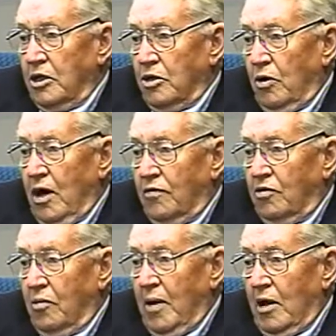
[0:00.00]
So
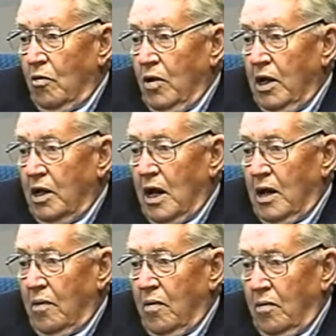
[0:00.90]
after about a week,
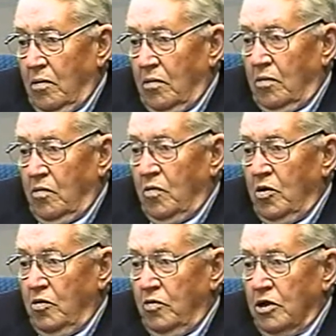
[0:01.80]
I
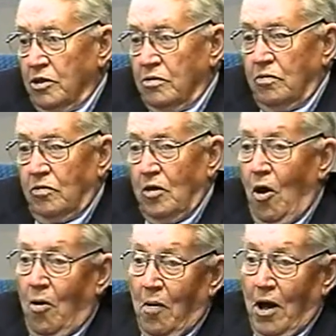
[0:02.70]
removed his
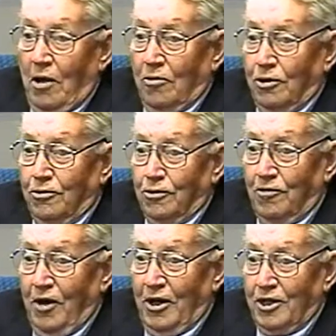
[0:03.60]
gallbladder, which was
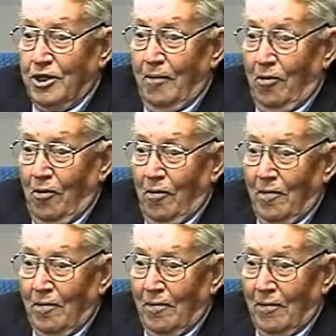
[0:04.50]
a very simple
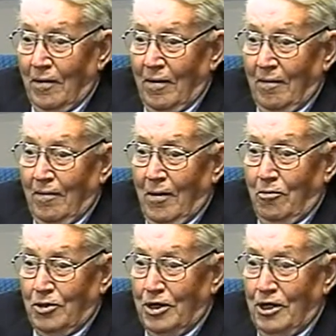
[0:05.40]

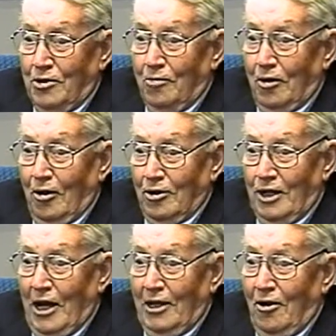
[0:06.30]
procedure because
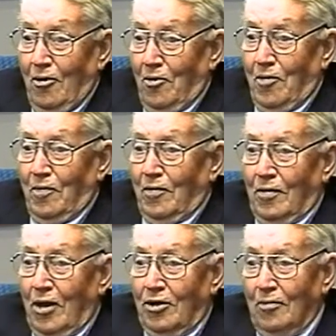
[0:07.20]
he had
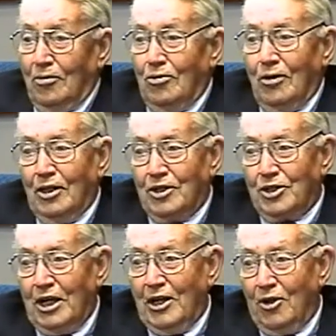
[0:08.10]
nothing between the
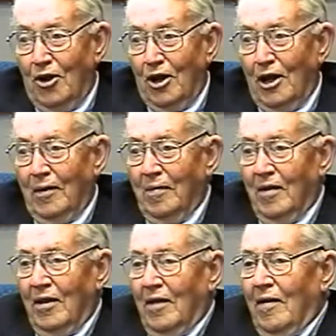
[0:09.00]
skin hardly
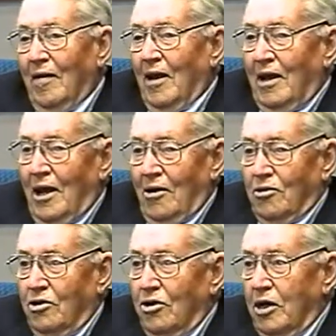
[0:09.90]

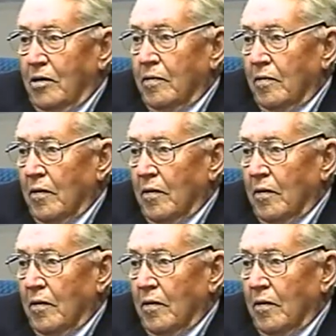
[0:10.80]
down to it.